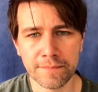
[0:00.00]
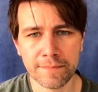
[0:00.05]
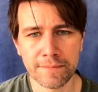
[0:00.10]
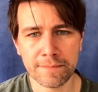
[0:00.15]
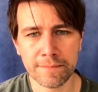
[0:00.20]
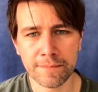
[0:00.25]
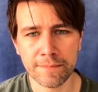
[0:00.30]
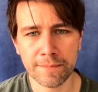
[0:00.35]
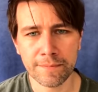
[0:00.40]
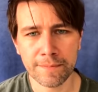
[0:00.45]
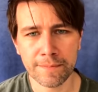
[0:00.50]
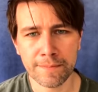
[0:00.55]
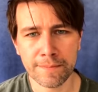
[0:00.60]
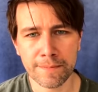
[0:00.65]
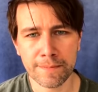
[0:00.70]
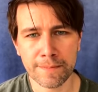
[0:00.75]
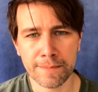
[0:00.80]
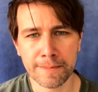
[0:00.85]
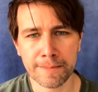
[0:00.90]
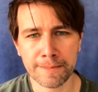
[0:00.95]

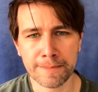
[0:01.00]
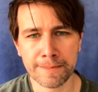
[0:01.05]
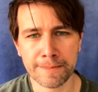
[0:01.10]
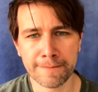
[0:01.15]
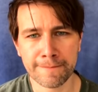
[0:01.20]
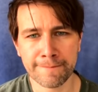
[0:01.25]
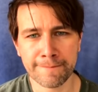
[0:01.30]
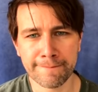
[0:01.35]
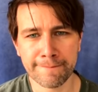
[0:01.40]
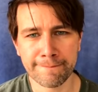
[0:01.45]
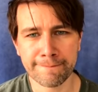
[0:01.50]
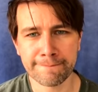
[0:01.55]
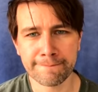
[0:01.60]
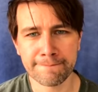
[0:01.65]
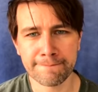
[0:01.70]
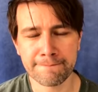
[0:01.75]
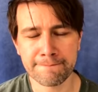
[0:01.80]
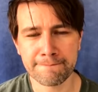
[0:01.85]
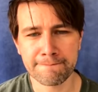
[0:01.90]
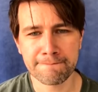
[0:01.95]

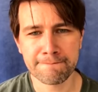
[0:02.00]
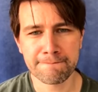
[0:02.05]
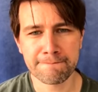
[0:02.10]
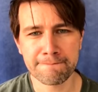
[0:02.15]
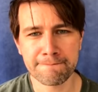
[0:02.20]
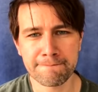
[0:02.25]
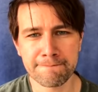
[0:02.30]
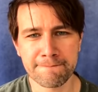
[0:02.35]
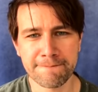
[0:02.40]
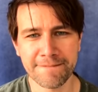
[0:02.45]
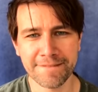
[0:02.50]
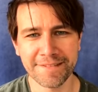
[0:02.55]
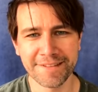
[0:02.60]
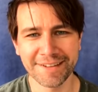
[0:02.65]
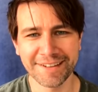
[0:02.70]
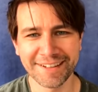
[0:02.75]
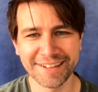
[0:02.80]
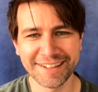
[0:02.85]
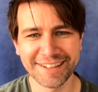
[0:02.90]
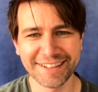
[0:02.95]

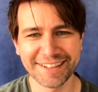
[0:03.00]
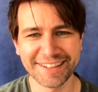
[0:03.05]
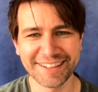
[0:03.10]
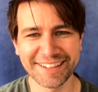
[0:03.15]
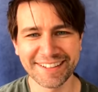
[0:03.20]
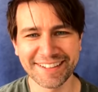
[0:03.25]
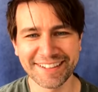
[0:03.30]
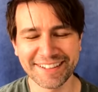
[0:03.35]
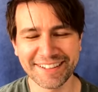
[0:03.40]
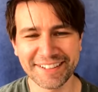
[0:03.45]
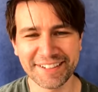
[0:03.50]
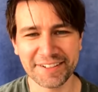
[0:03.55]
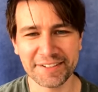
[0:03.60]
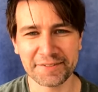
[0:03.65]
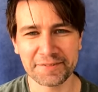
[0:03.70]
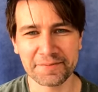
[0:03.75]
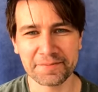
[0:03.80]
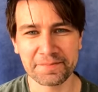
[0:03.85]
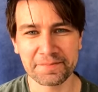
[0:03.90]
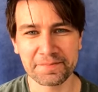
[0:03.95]

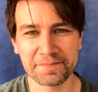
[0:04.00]
This person isn't speaking.